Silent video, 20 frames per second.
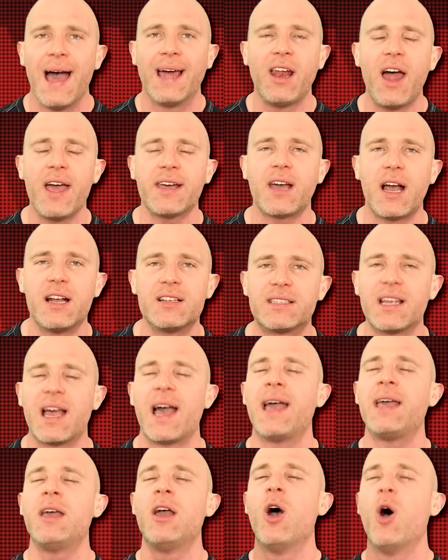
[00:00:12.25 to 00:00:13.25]
And like I
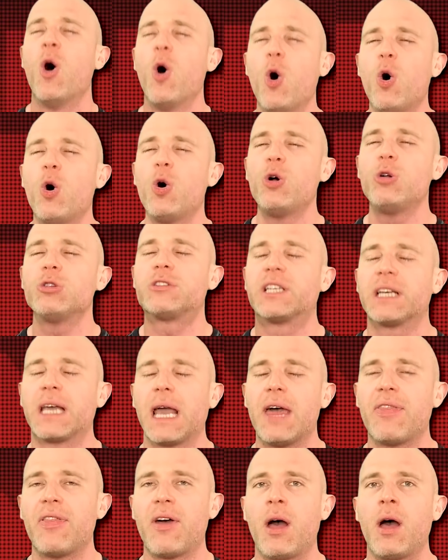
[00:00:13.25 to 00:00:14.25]
say, all
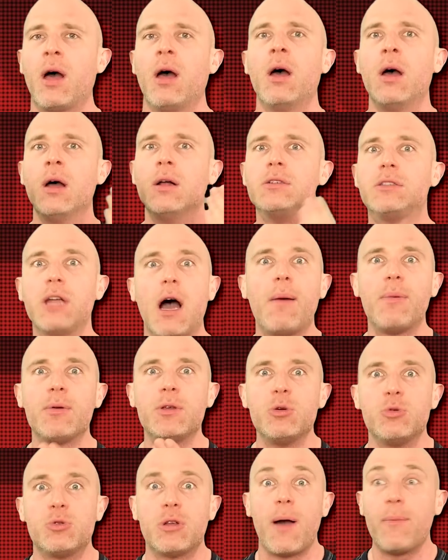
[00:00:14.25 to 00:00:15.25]
together,
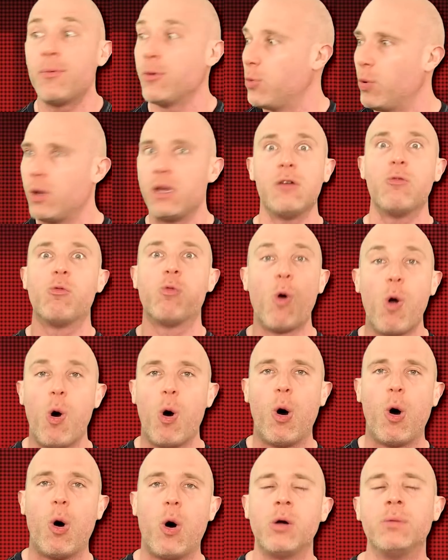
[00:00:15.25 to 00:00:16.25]
WWE
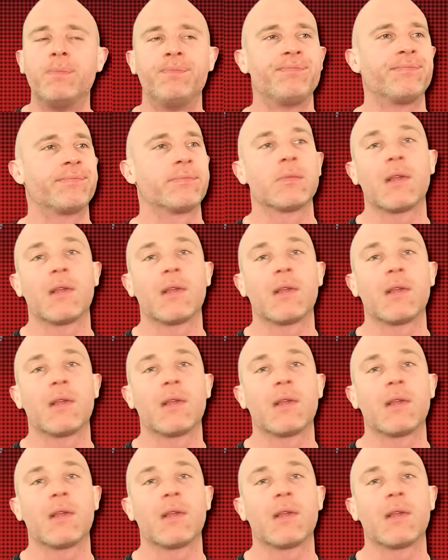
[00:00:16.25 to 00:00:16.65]
Raw,